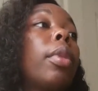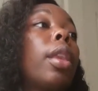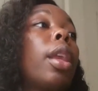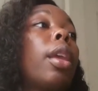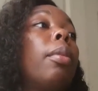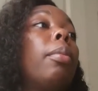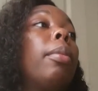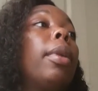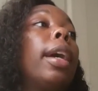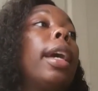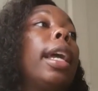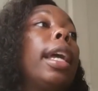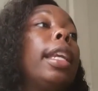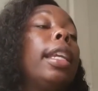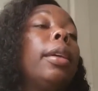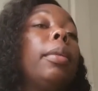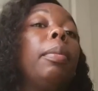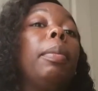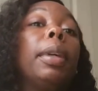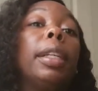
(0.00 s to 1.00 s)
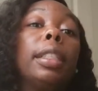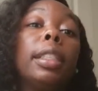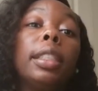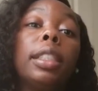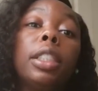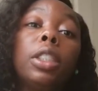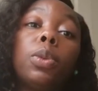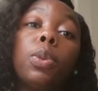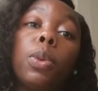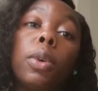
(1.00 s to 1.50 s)
but in the
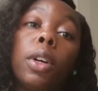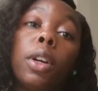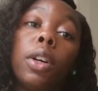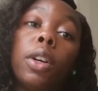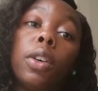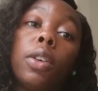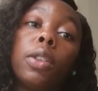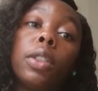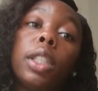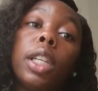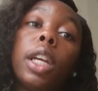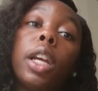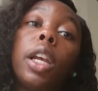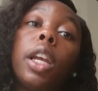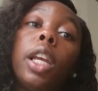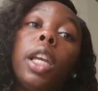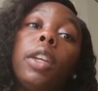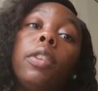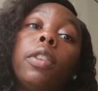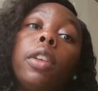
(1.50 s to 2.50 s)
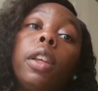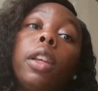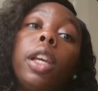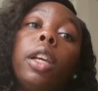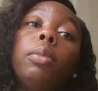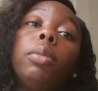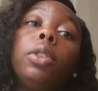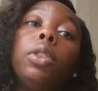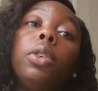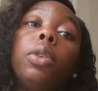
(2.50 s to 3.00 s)
business world, they're going to either
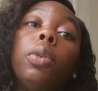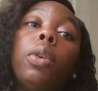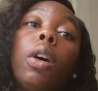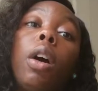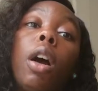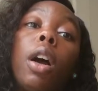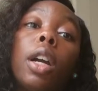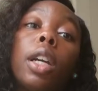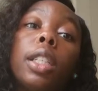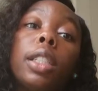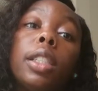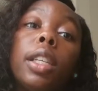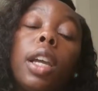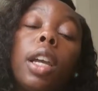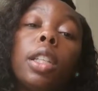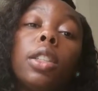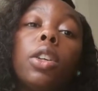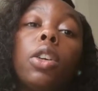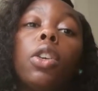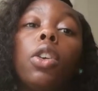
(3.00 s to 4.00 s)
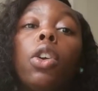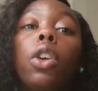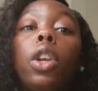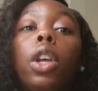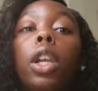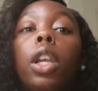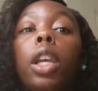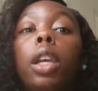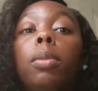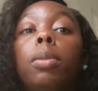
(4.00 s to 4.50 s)
label you an architect or you're going
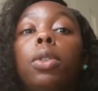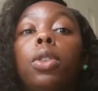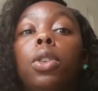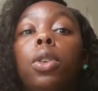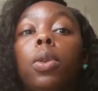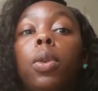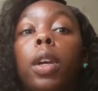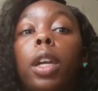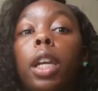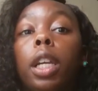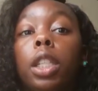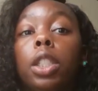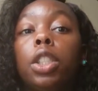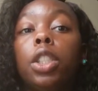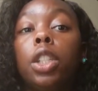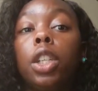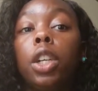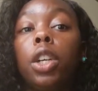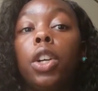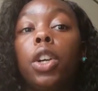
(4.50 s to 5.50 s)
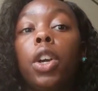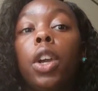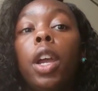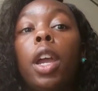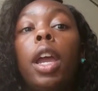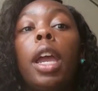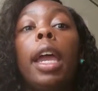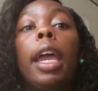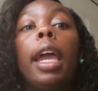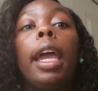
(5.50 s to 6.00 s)
to label you an engineer.
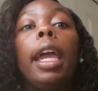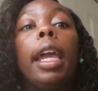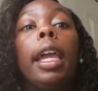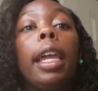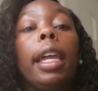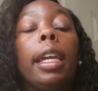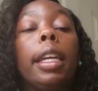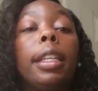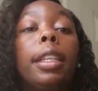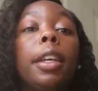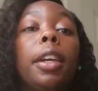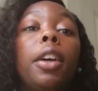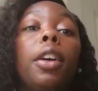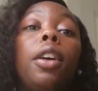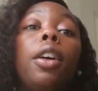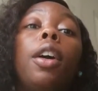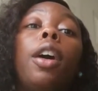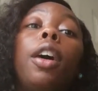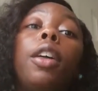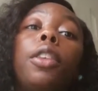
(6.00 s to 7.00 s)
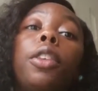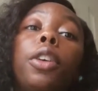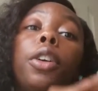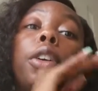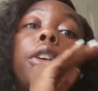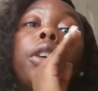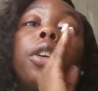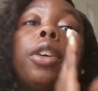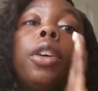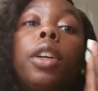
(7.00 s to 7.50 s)
And there are
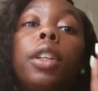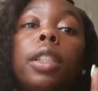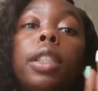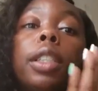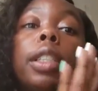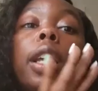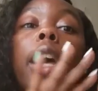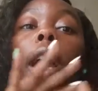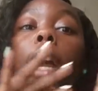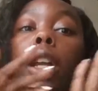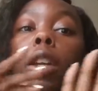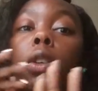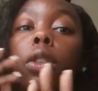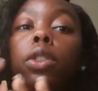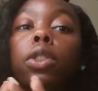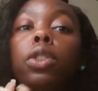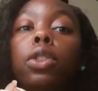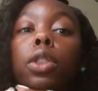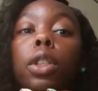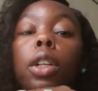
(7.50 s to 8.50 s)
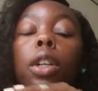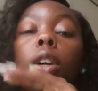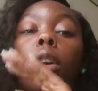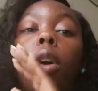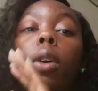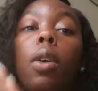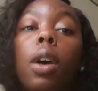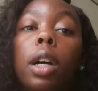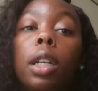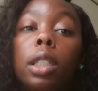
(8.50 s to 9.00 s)
other titles you can
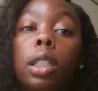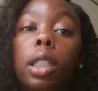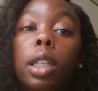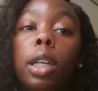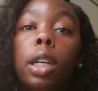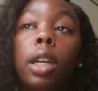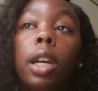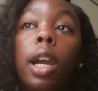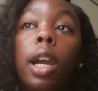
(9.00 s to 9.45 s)
go under